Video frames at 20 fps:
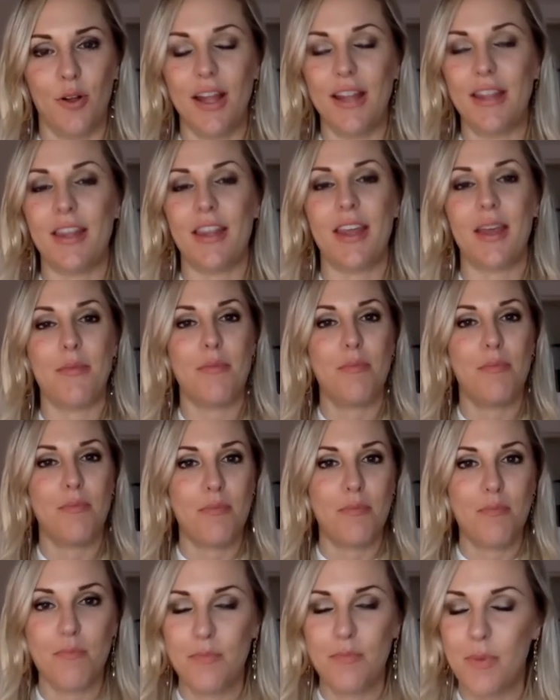And the
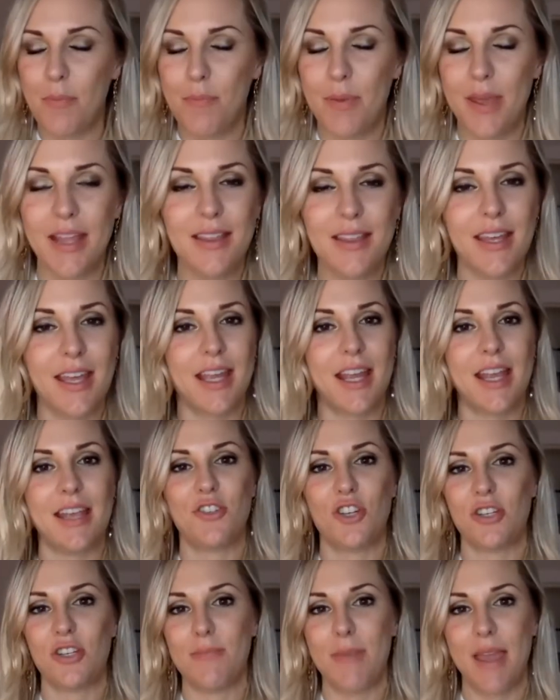big thing is
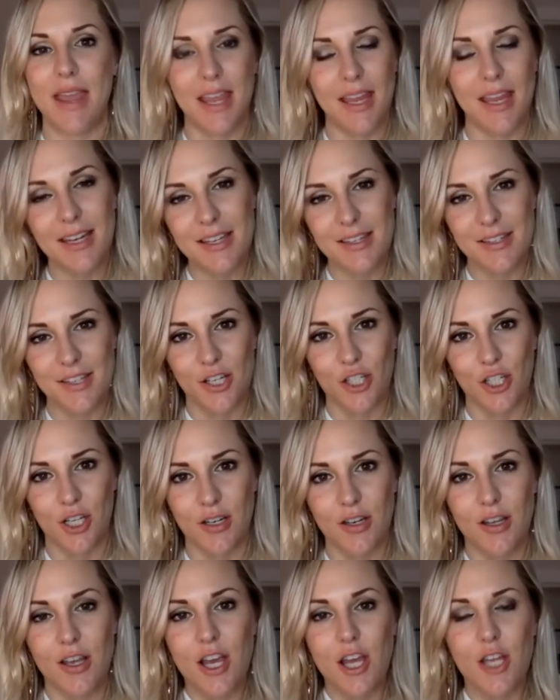just making a decision